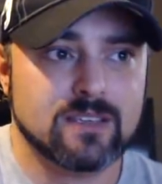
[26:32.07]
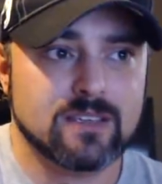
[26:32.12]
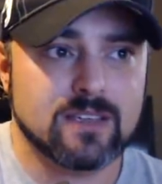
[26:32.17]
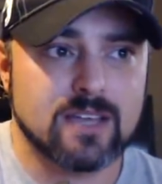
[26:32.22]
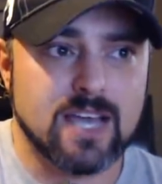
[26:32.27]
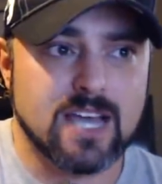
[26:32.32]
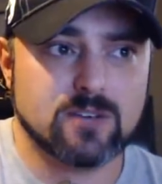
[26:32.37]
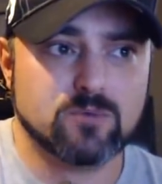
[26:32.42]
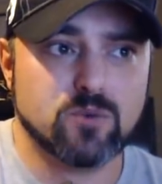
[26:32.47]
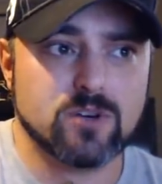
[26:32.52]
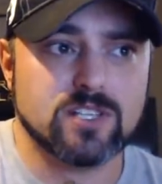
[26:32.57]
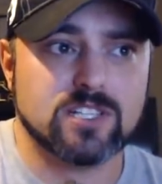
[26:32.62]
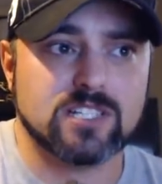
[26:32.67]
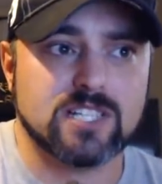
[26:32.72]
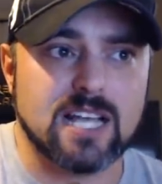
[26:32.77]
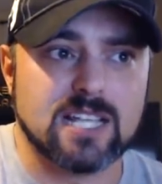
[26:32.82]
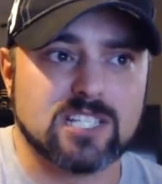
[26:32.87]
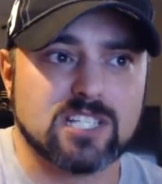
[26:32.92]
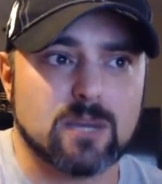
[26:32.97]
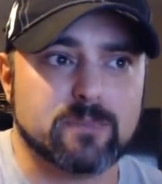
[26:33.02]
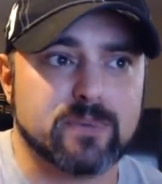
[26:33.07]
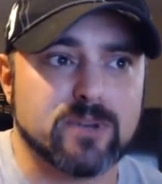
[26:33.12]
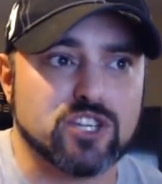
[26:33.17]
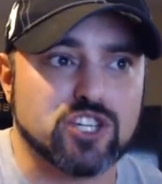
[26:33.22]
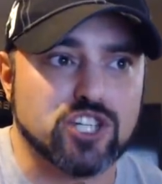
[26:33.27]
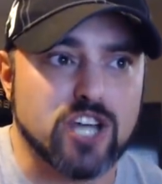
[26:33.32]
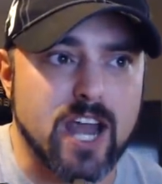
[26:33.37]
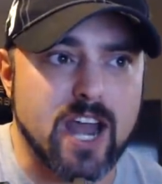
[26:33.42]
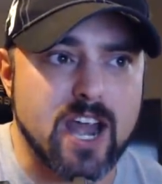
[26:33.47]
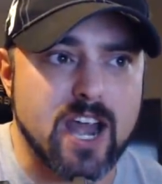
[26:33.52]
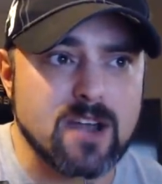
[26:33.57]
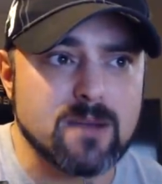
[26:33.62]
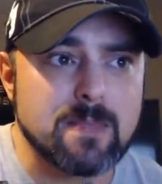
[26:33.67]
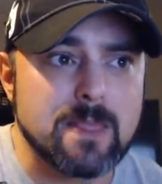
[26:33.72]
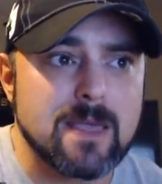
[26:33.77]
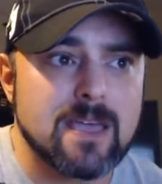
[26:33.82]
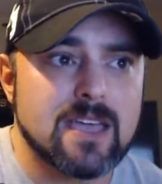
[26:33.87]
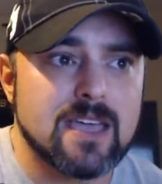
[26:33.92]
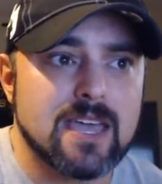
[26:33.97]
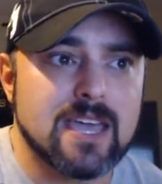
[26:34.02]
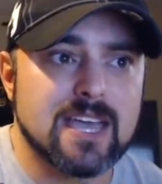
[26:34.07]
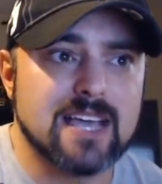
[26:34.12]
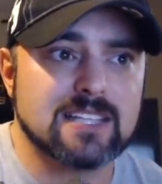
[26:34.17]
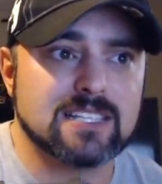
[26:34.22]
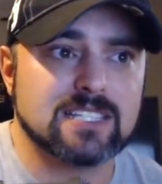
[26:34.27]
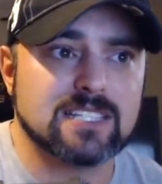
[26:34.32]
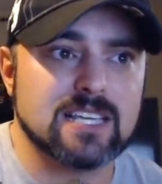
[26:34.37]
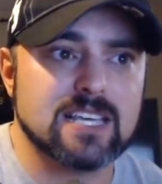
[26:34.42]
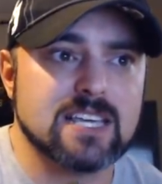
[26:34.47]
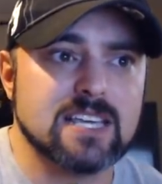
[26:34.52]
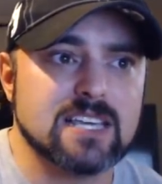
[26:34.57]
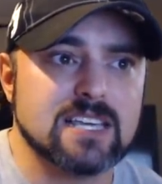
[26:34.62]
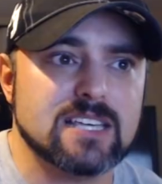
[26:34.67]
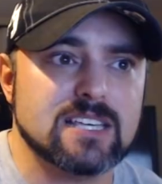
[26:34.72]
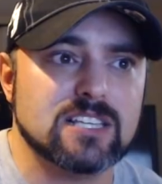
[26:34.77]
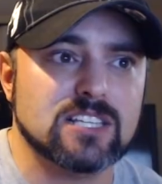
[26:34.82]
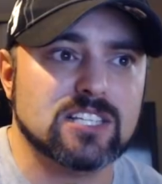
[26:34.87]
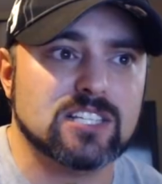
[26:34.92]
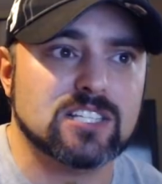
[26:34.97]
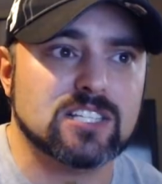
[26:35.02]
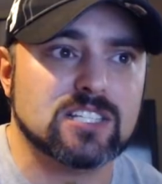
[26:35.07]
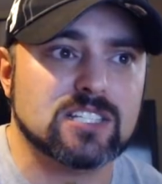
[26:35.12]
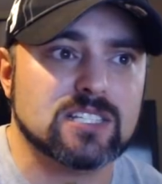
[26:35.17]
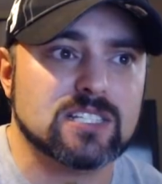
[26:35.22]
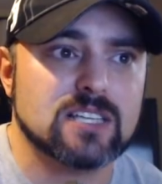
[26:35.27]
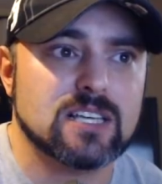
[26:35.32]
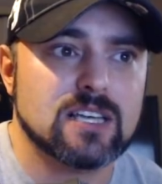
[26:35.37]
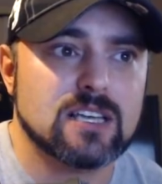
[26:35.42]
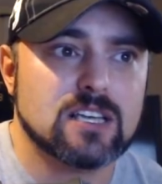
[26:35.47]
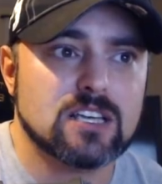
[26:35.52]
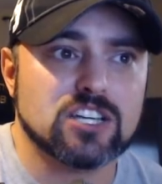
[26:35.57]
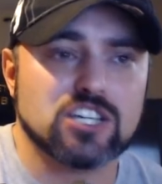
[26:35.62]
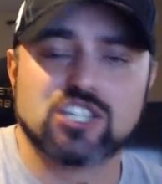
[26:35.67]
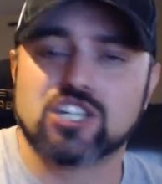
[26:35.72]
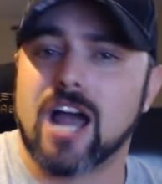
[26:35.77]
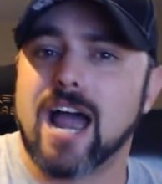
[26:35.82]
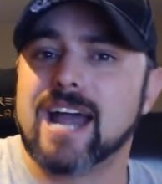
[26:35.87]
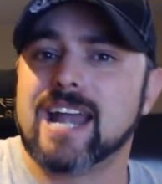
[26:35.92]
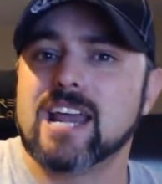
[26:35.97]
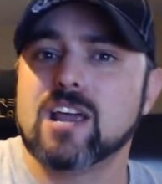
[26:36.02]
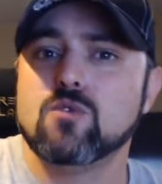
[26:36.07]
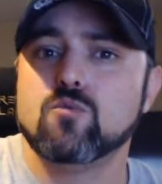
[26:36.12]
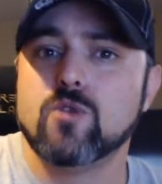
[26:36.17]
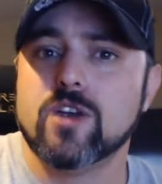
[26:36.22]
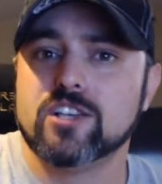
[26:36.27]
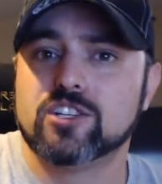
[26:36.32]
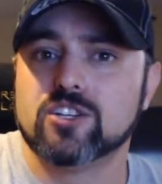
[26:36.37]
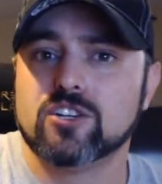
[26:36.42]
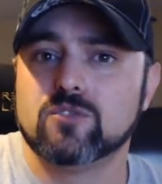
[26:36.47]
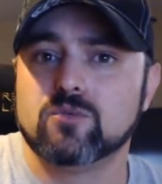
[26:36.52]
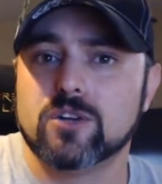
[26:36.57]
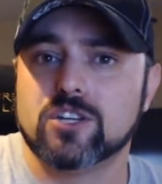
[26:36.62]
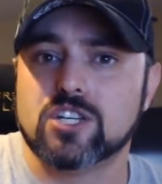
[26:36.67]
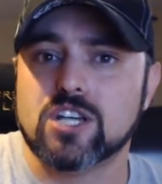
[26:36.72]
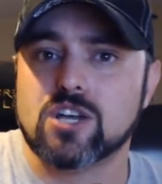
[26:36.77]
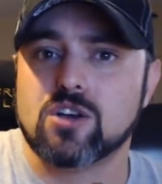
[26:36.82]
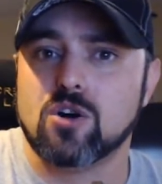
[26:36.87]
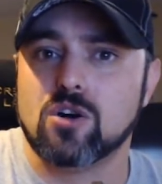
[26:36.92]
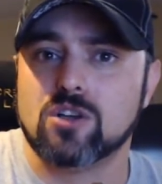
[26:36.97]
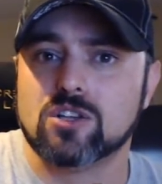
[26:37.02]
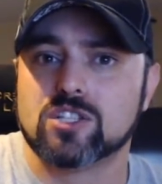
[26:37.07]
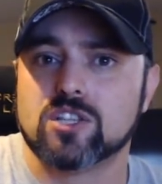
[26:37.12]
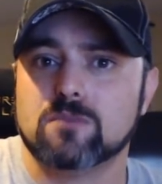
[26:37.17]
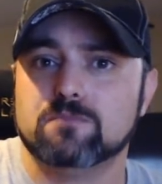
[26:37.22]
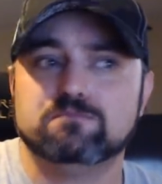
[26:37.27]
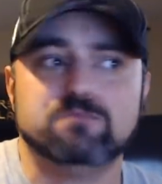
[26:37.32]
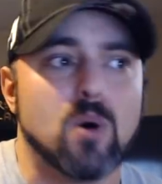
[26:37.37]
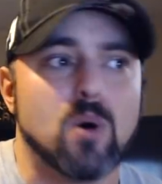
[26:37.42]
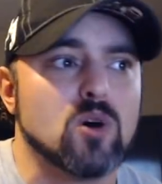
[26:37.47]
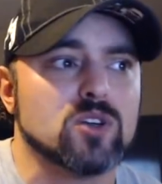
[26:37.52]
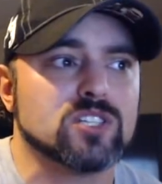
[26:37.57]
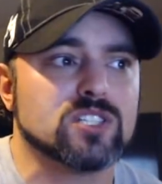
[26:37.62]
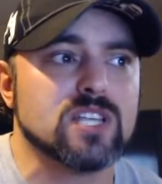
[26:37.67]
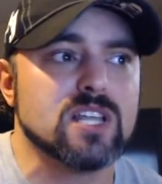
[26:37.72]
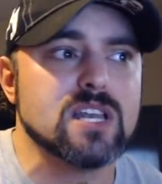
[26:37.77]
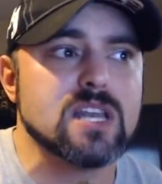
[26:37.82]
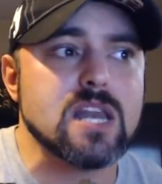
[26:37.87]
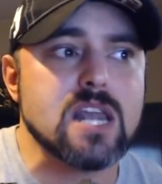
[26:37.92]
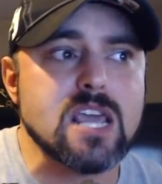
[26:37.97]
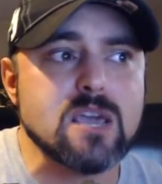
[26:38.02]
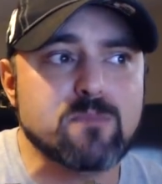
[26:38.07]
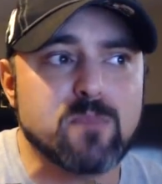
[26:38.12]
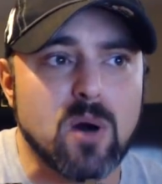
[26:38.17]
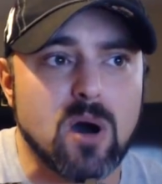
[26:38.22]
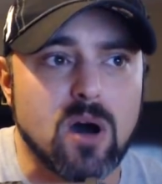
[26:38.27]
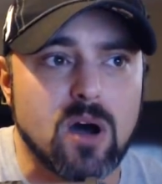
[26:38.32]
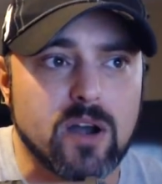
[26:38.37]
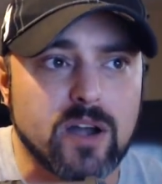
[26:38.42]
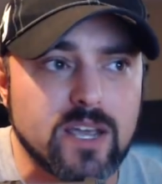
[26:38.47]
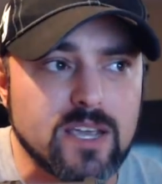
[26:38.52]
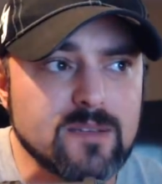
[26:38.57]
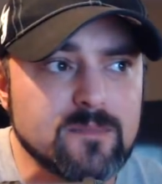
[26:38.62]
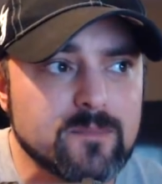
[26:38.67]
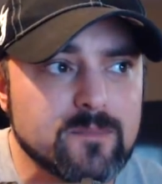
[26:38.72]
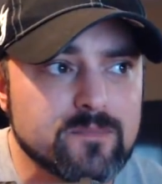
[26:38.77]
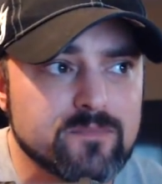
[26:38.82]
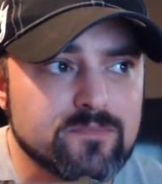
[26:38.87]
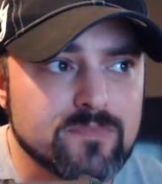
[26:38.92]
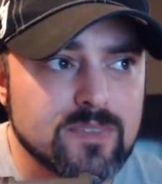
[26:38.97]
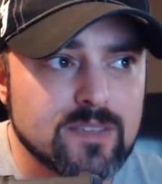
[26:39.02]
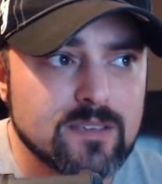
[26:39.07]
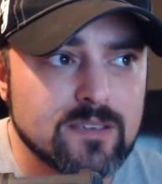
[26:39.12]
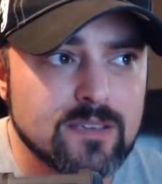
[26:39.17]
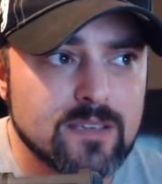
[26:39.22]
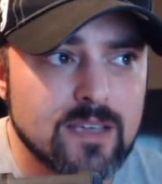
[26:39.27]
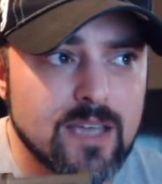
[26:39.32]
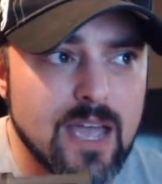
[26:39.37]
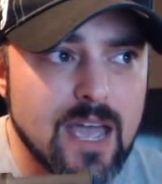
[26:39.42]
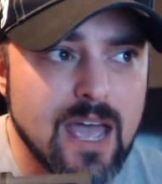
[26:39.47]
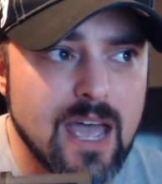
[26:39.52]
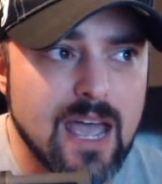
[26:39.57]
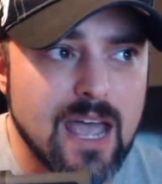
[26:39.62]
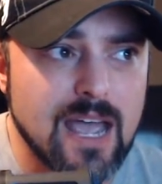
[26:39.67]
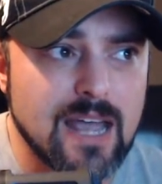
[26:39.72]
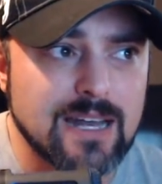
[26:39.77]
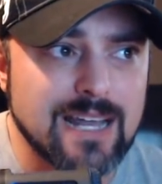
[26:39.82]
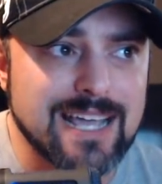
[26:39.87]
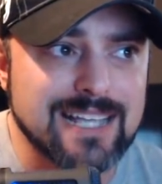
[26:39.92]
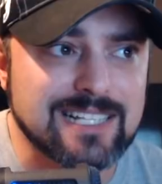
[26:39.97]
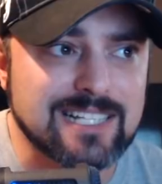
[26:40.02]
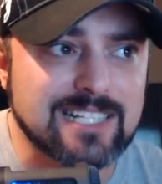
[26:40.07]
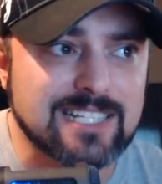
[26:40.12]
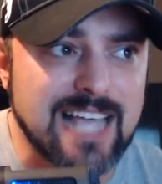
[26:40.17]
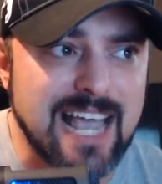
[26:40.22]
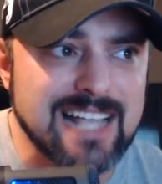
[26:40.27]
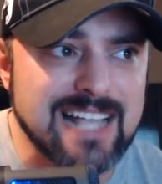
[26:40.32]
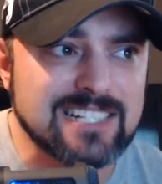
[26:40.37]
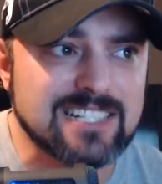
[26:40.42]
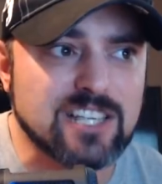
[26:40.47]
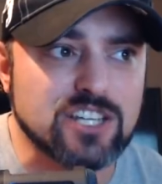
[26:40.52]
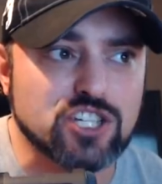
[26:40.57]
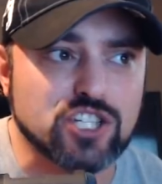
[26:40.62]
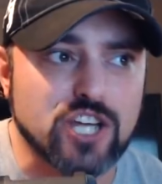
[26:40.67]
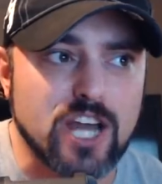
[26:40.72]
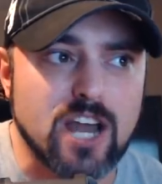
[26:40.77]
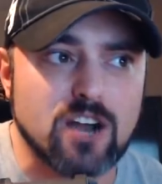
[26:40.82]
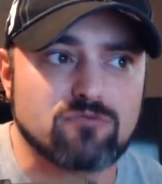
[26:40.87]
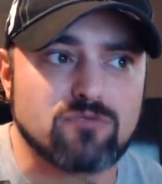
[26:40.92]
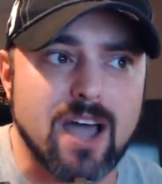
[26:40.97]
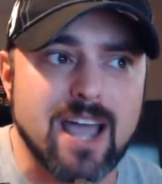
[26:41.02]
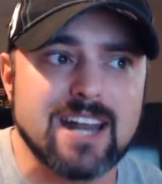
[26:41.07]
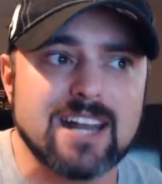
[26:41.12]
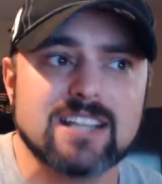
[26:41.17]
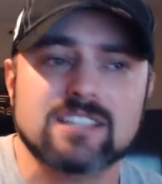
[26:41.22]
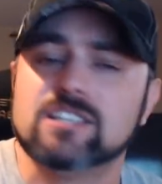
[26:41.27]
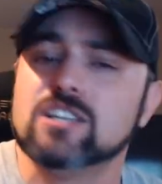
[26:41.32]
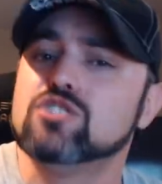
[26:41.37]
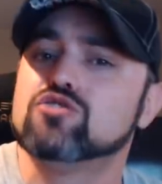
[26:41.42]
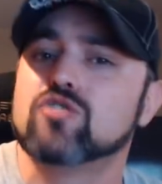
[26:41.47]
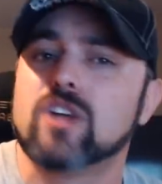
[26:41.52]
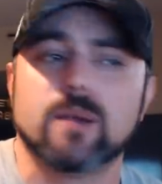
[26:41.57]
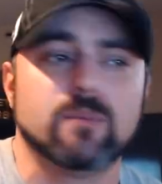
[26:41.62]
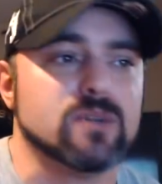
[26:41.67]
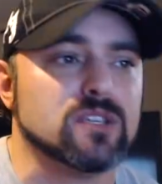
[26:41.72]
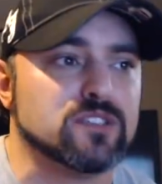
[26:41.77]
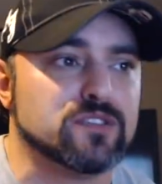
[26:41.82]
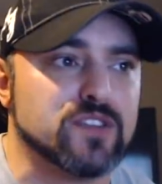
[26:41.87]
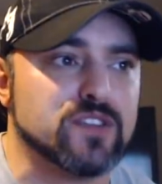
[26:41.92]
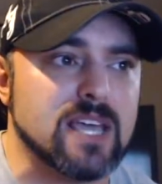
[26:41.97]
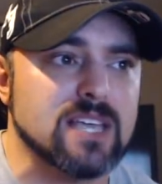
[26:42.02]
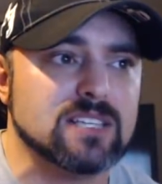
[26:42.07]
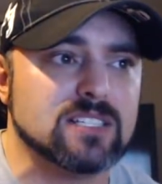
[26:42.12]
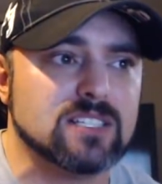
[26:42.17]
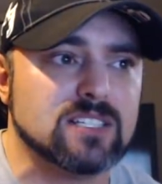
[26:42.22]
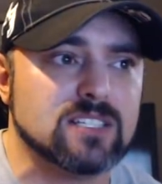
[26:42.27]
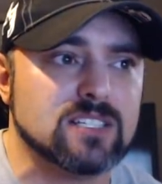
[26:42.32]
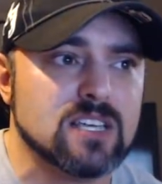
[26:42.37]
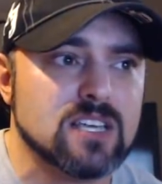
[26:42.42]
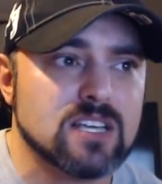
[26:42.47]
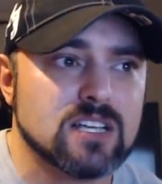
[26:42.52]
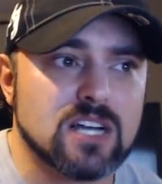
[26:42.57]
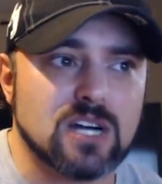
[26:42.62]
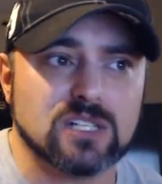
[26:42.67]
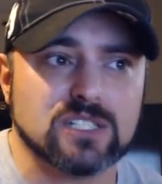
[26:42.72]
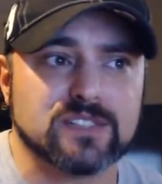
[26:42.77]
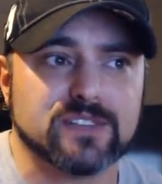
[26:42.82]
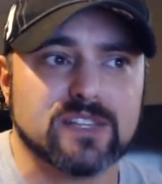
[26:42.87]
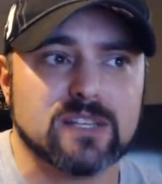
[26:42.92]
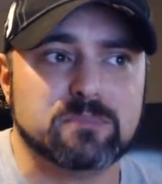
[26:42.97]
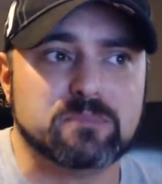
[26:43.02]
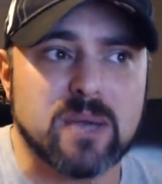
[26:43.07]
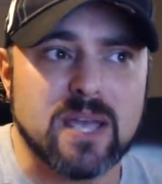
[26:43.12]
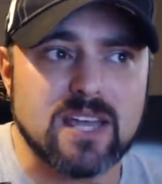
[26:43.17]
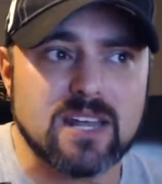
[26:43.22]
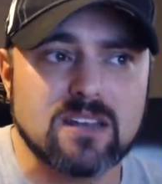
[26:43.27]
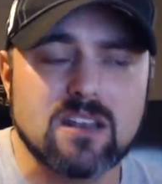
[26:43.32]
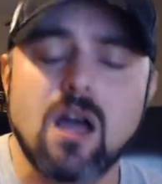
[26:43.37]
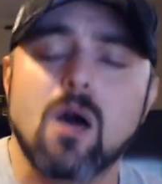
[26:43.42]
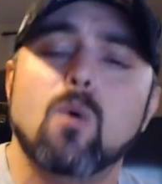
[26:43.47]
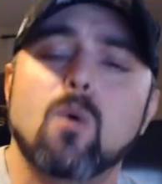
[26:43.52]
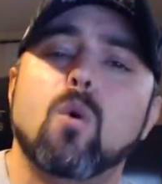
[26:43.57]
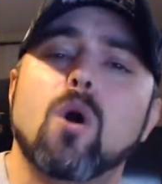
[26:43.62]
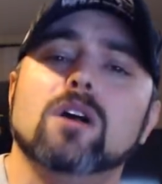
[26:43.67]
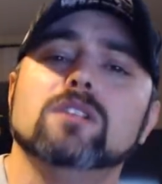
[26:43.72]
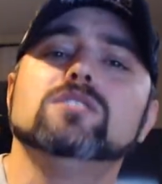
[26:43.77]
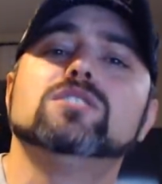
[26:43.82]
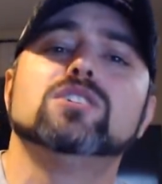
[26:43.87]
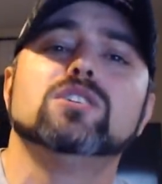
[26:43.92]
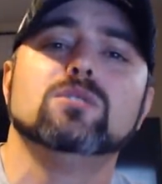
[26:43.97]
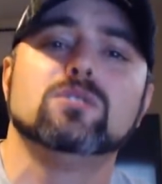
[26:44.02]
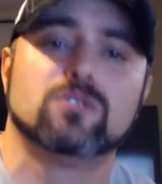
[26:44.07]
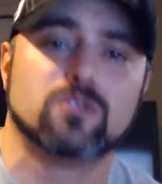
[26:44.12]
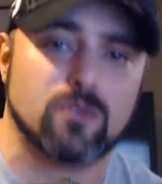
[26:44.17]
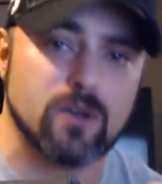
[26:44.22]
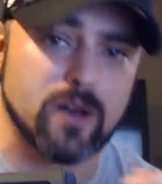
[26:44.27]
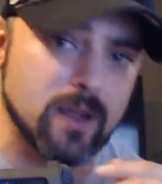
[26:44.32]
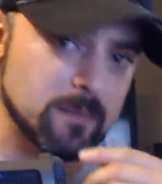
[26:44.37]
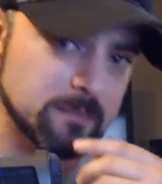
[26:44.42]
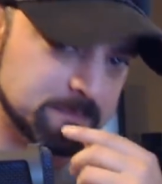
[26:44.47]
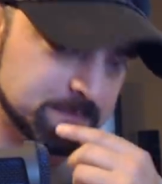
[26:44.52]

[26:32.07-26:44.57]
Edwards sets up a chair, hits his Shining Wizard, which he calls the Boston Knee Party, and it sends the chair right into Dreamer's face, goes for the pin, 1, 2, 3.